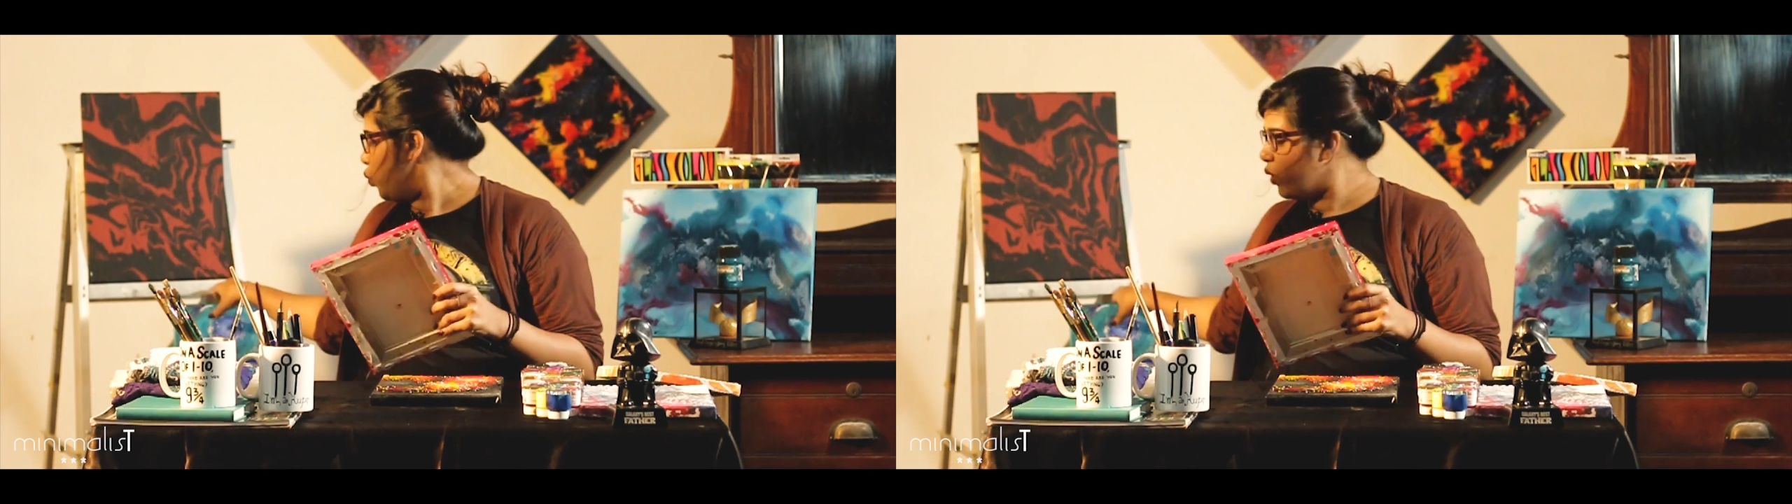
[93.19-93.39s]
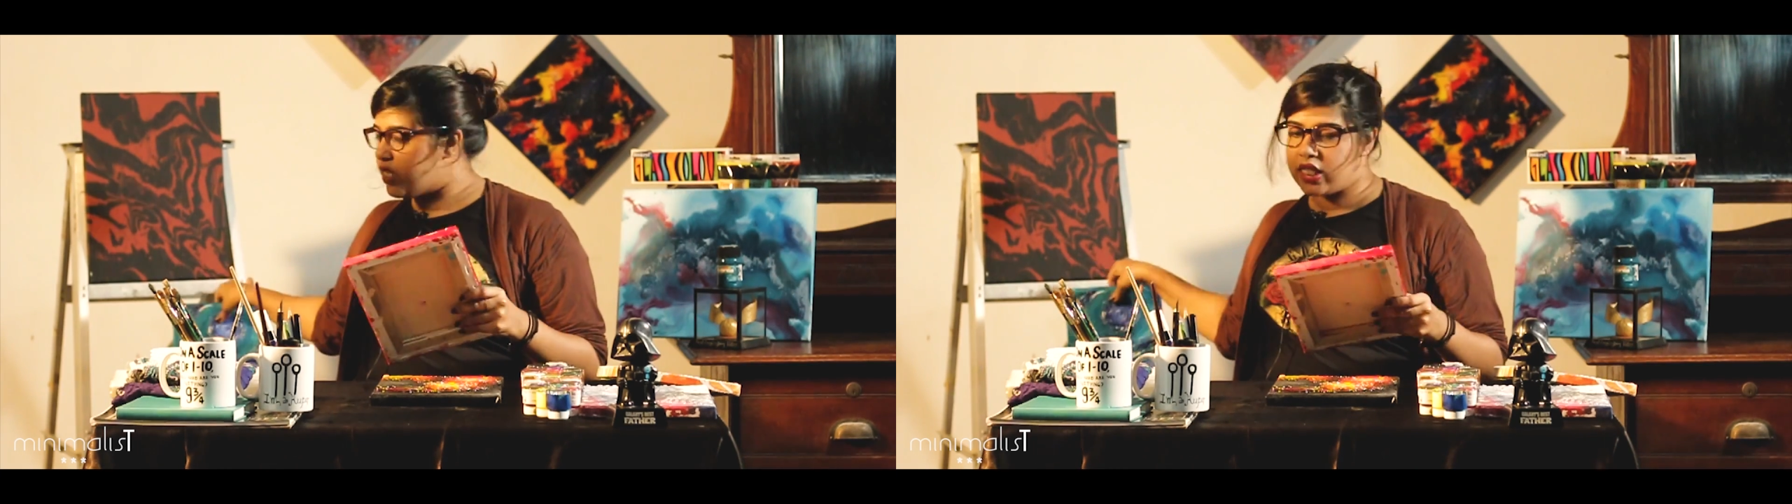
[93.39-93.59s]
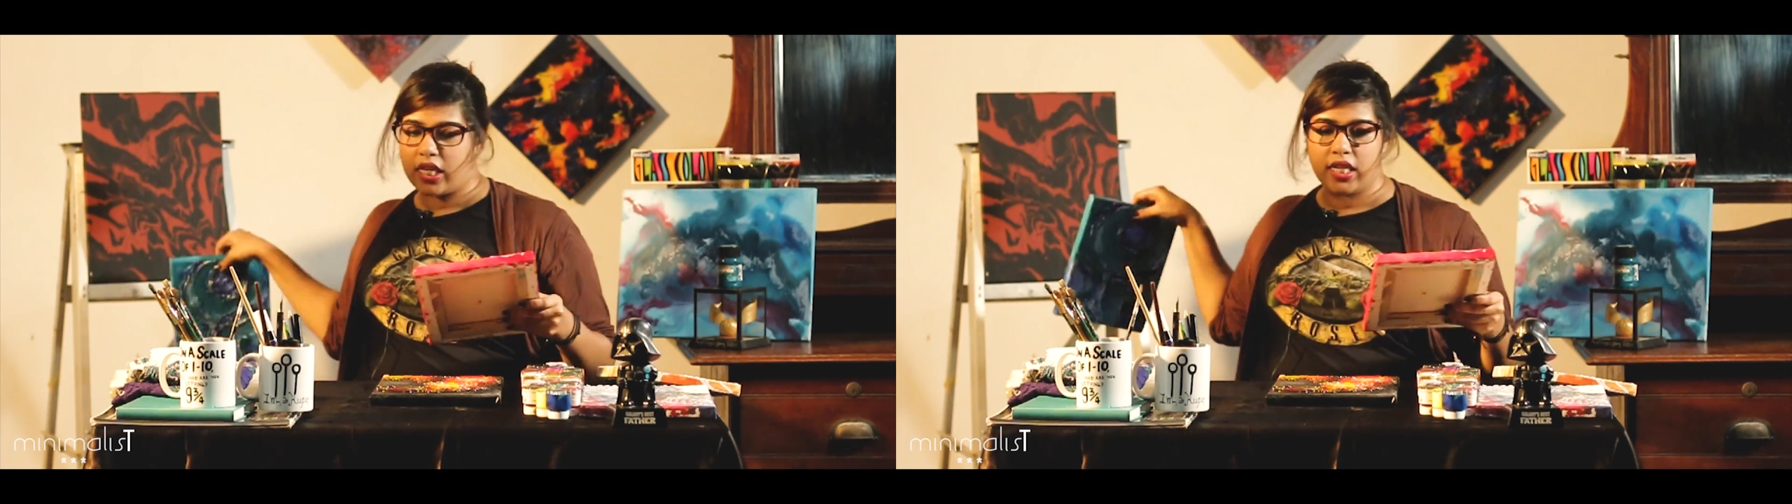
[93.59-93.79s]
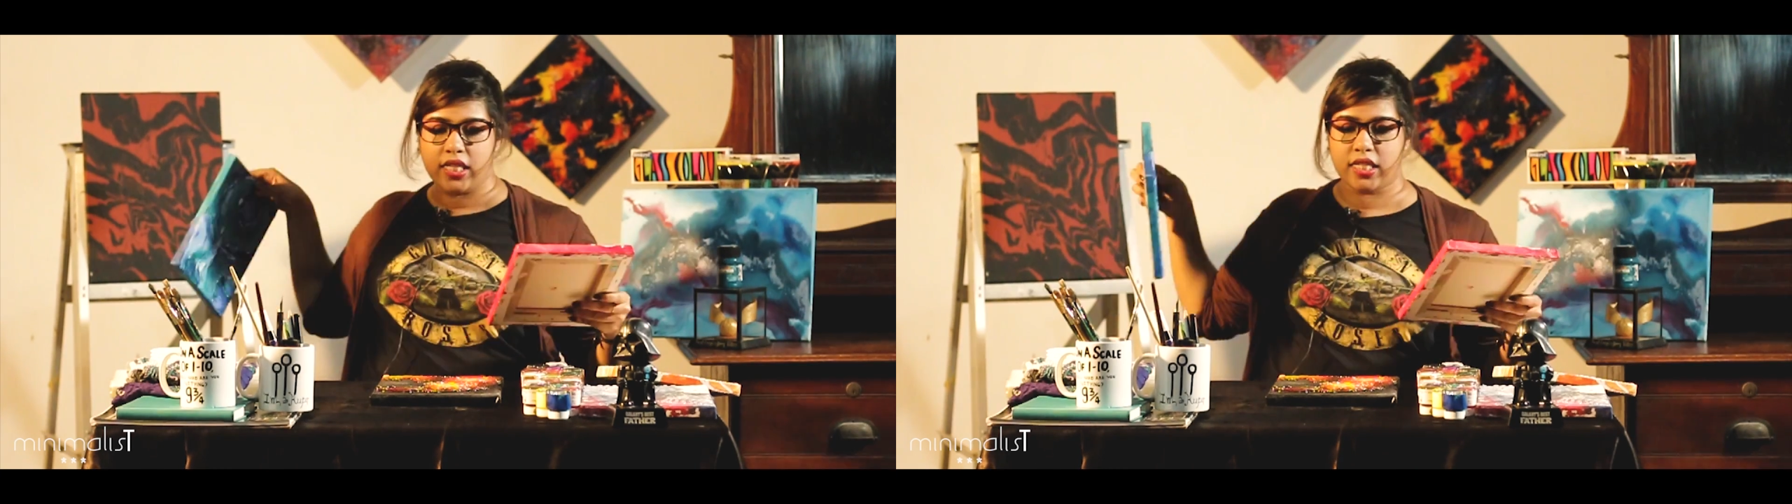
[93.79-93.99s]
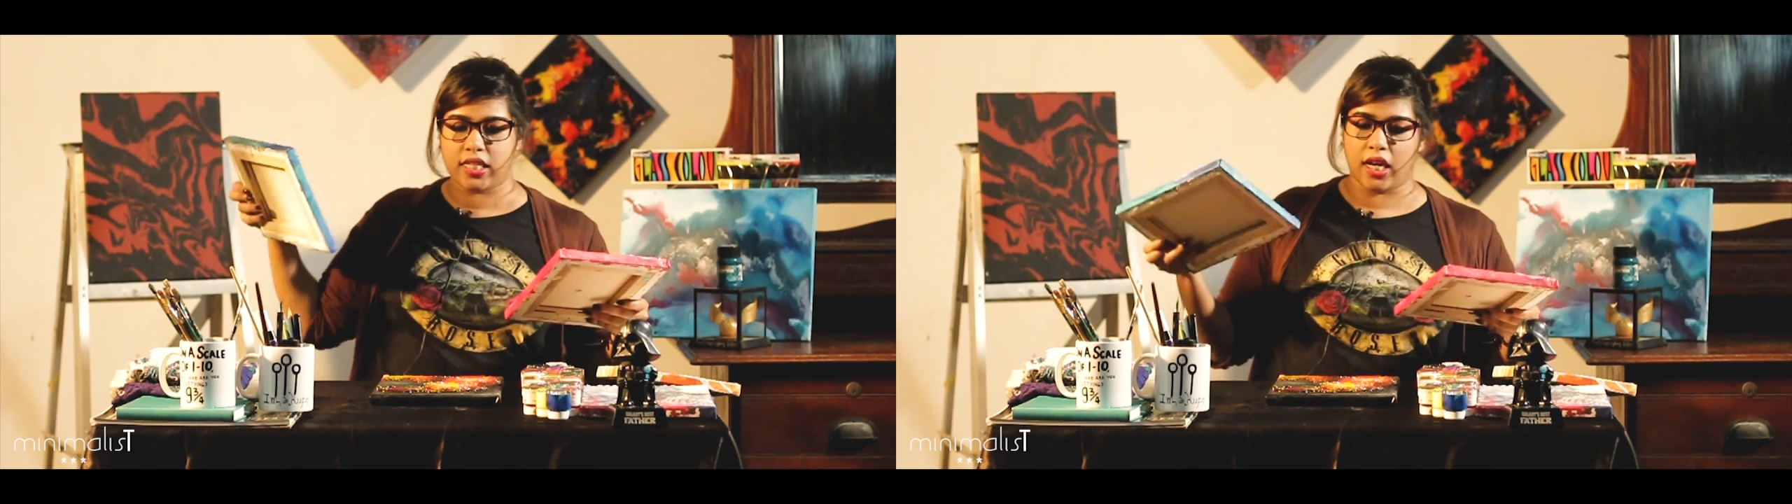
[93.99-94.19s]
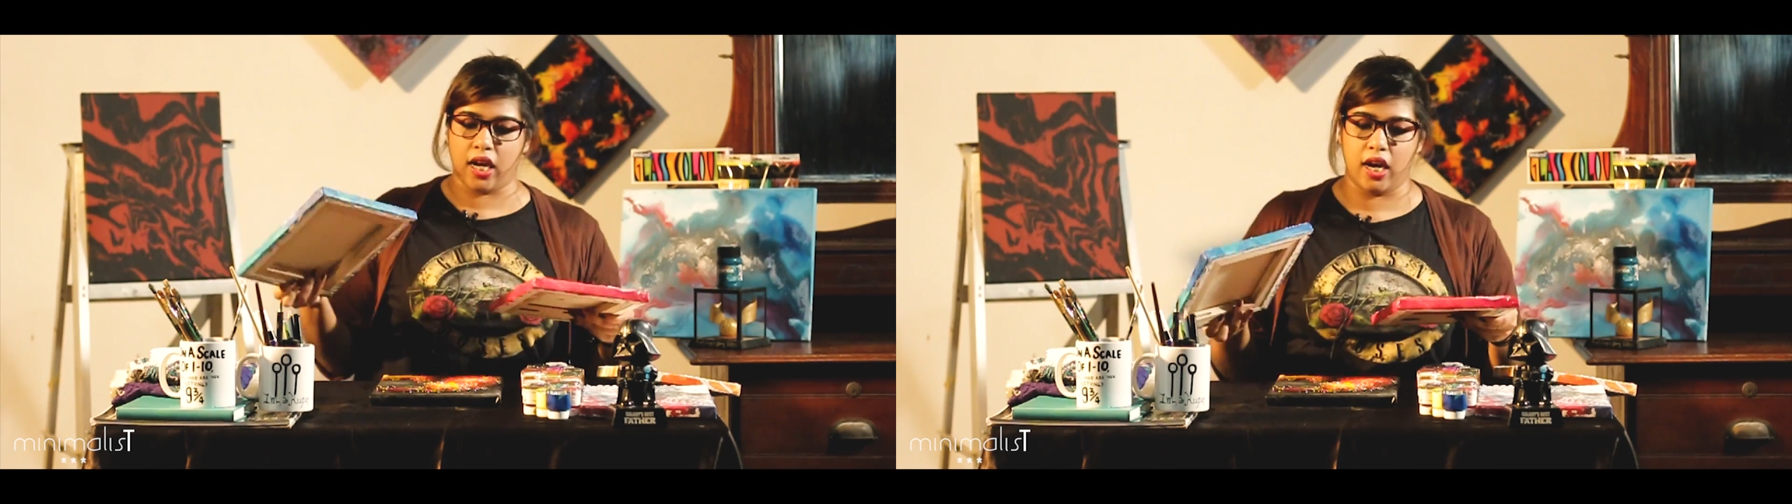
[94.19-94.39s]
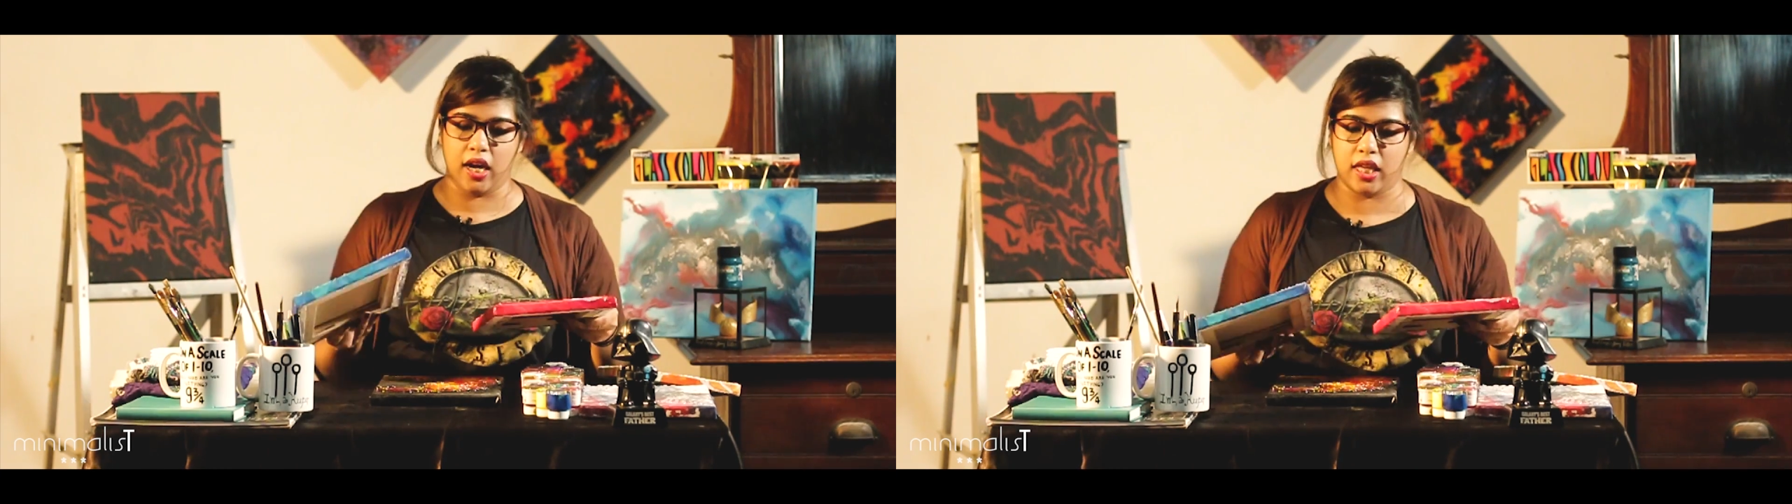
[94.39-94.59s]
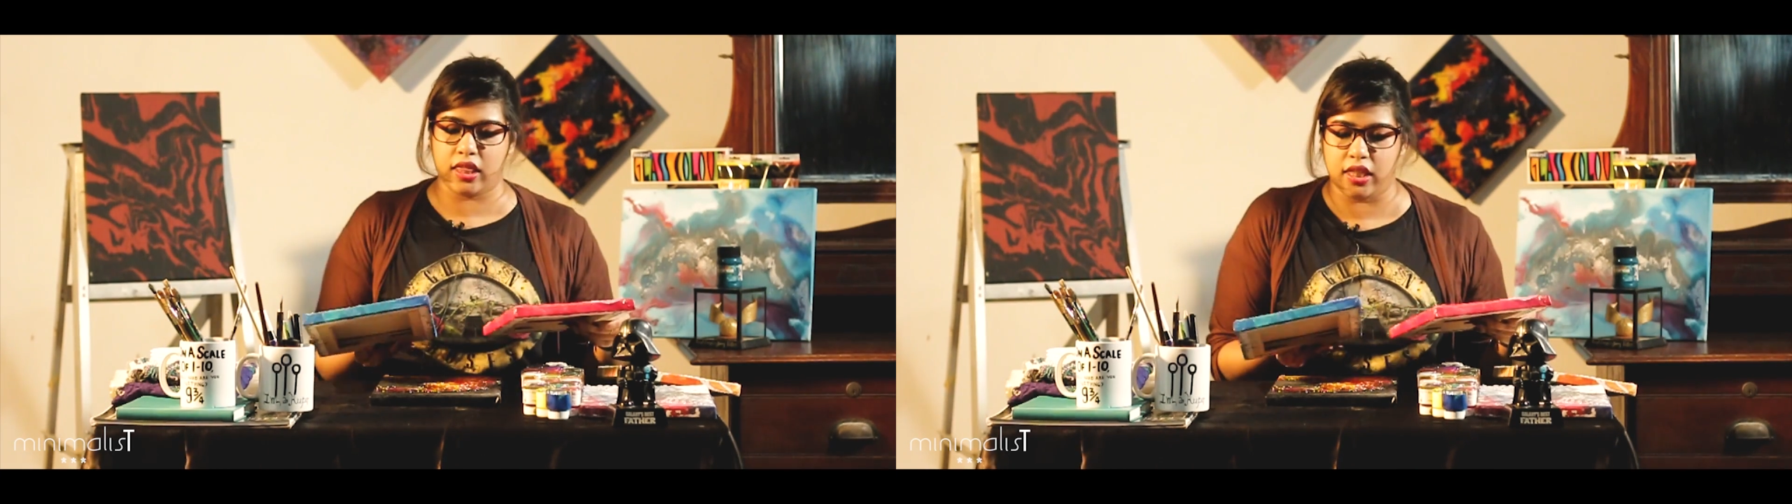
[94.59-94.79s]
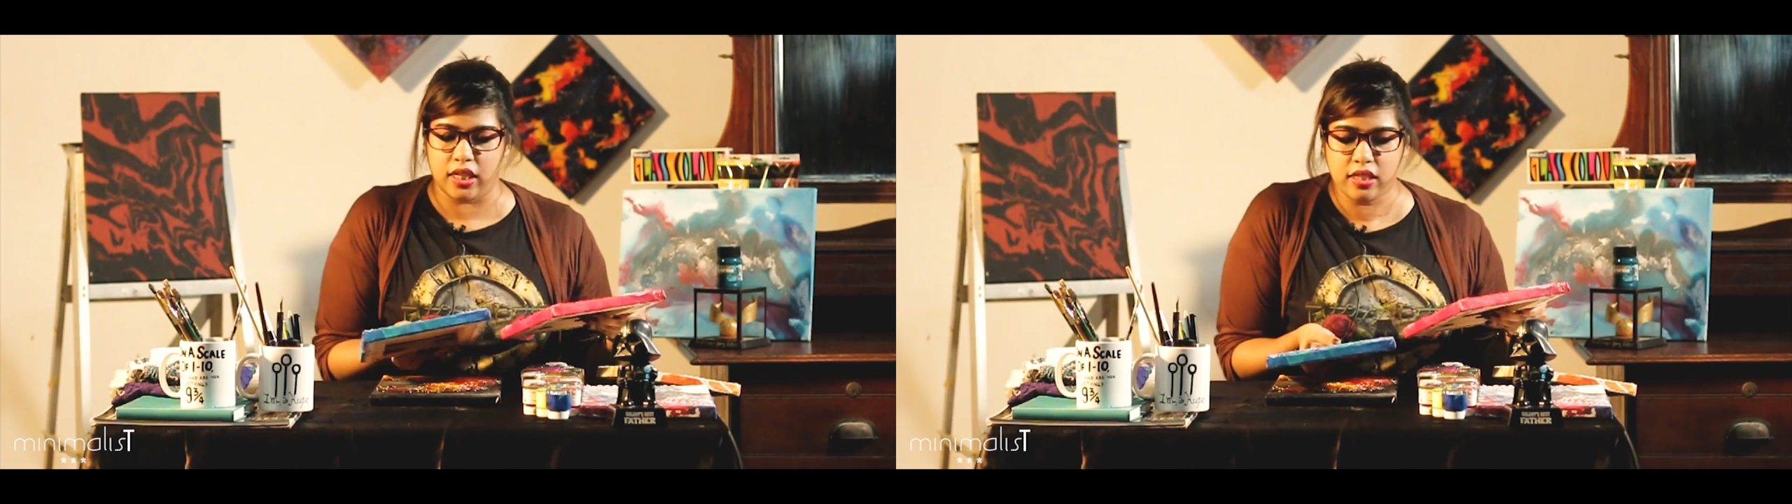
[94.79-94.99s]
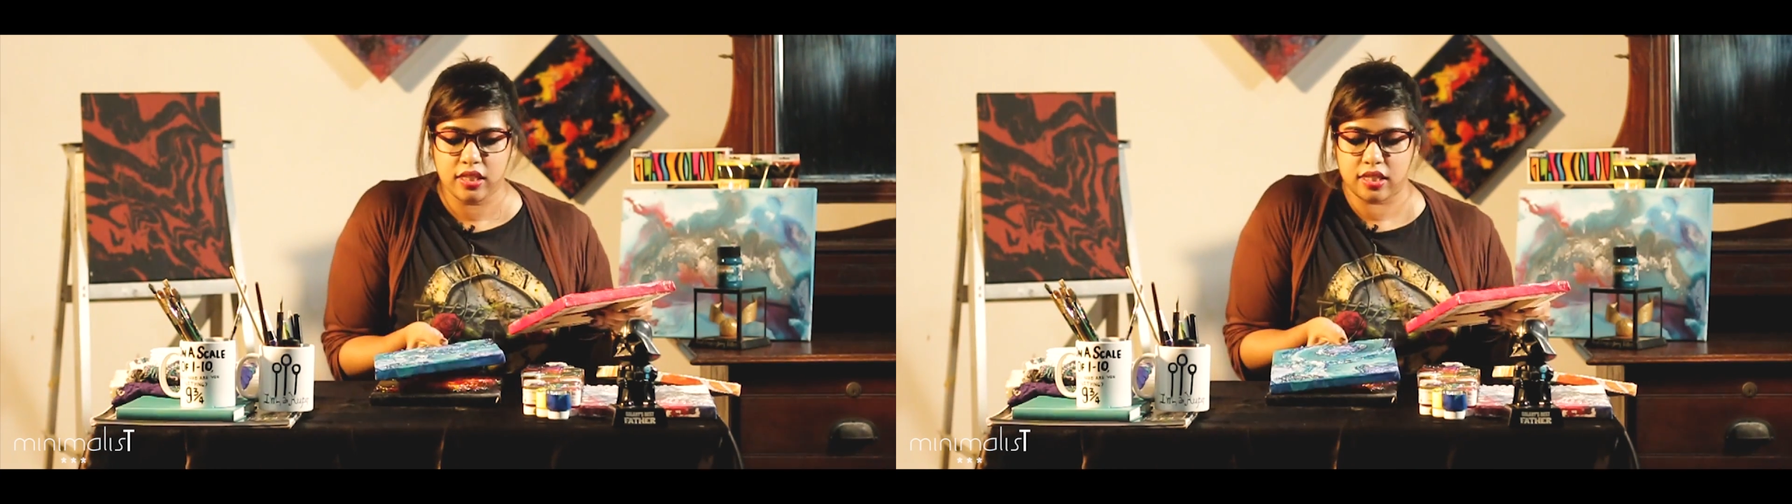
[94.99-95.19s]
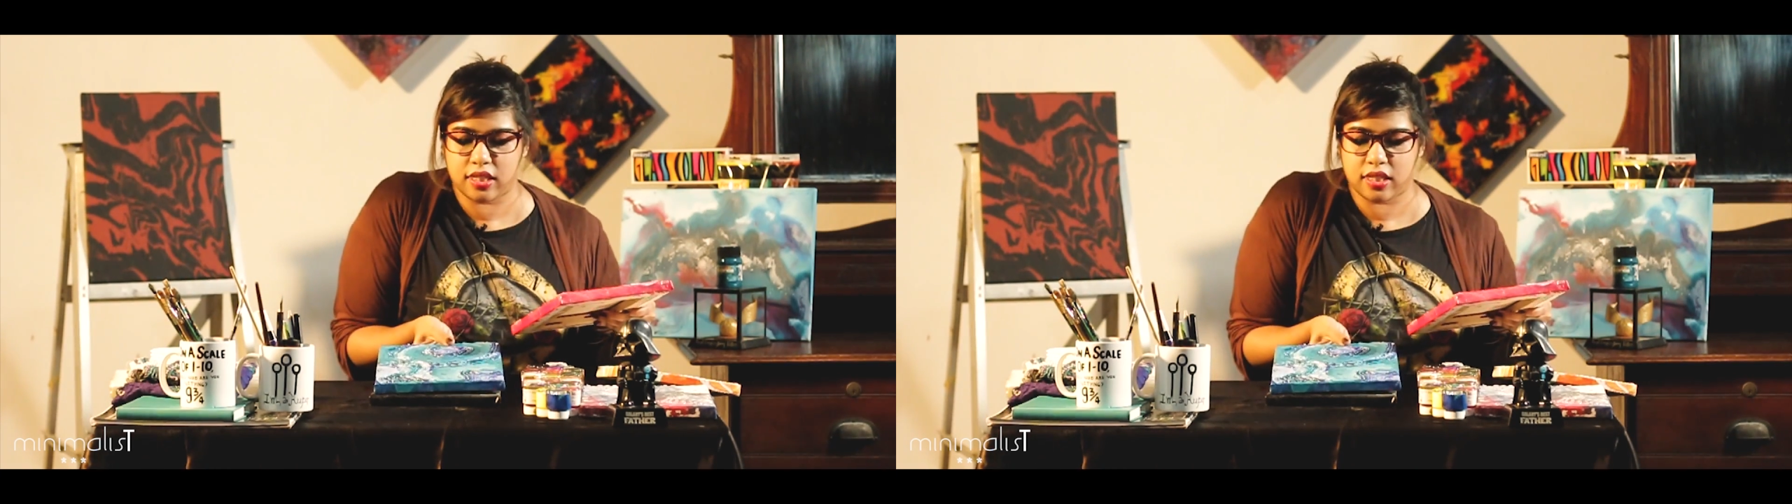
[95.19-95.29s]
which is this